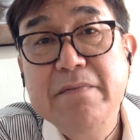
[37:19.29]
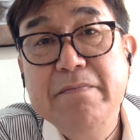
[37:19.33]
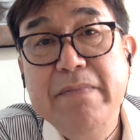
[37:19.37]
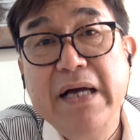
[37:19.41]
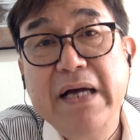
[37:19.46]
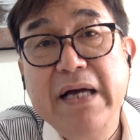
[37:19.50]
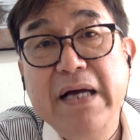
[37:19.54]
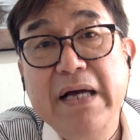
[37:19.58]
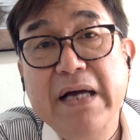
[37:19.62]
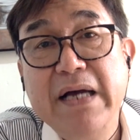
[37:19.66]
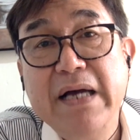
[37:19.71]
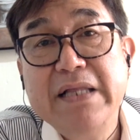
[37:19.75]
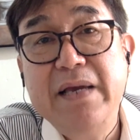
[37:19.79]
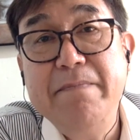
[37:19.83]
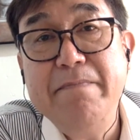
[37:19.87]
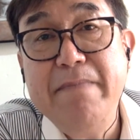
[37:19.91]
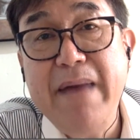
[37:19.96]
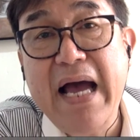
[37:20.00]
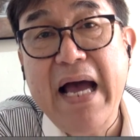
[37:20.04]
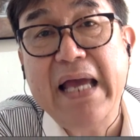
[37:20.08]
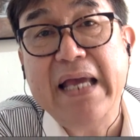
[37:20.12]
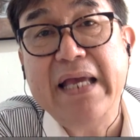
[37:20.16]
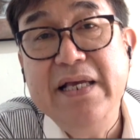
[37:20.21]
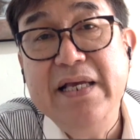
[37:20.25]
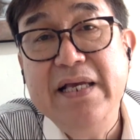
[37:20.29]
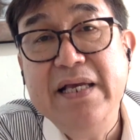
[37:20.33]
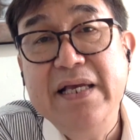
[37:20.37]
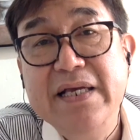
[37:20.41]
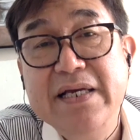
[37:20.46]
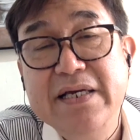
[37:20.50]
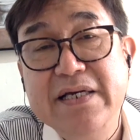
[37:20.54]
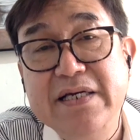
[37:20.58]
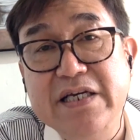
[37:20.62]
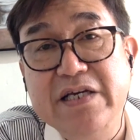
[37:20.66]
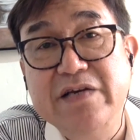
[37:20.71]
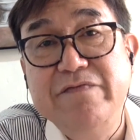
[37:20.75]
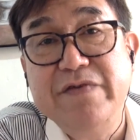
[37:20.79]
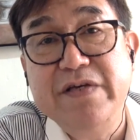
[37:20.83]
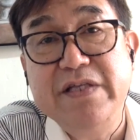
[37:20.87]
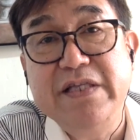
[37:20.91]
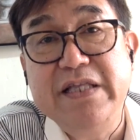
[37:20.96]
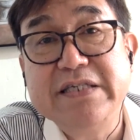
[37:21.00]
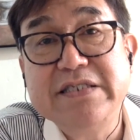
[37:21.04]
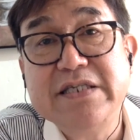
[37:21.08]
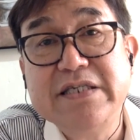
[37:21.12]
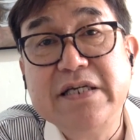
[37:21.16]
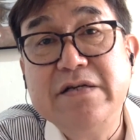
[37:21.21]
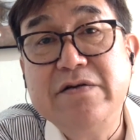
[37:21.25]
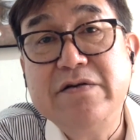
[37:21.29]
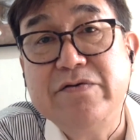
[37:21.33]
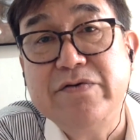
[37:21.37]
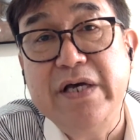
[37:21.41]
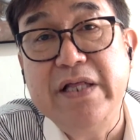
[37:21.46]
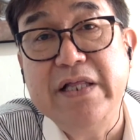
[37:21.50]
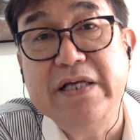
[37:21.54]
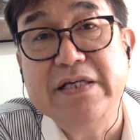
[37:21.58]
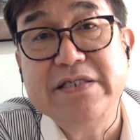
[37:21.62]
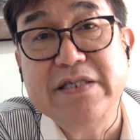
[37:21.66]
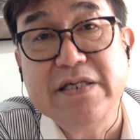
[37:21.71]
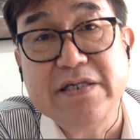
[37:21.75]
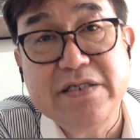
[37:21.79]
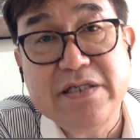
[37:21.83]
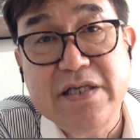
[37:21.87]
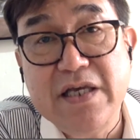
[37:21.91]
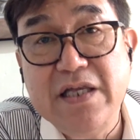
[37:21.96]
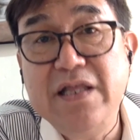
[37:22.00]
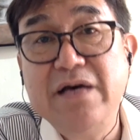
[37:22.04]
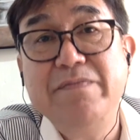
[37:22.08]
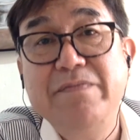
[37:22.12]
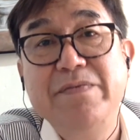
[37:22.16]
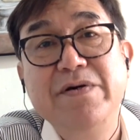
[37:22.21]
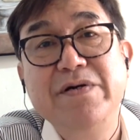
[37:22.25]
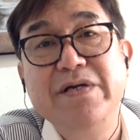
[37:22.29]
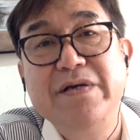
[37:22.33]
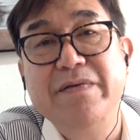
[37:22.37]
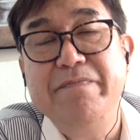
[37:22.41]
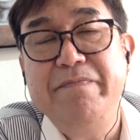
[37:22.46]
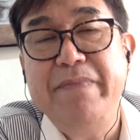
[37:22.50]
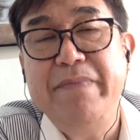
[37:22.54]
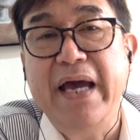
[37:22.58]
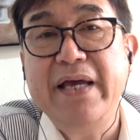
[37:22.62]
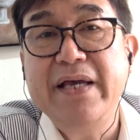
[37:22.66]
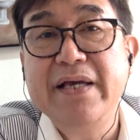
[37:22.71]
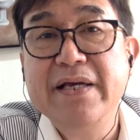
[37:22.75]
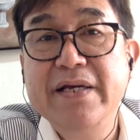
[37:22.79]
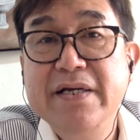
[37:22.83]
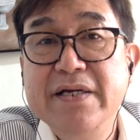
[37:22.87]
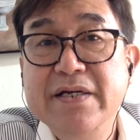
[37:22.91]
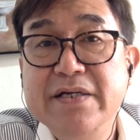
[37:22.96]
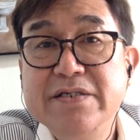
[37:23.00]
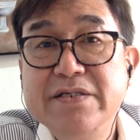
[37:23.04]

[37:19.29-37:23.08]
but they mind if it doesn't create a sustainable impact.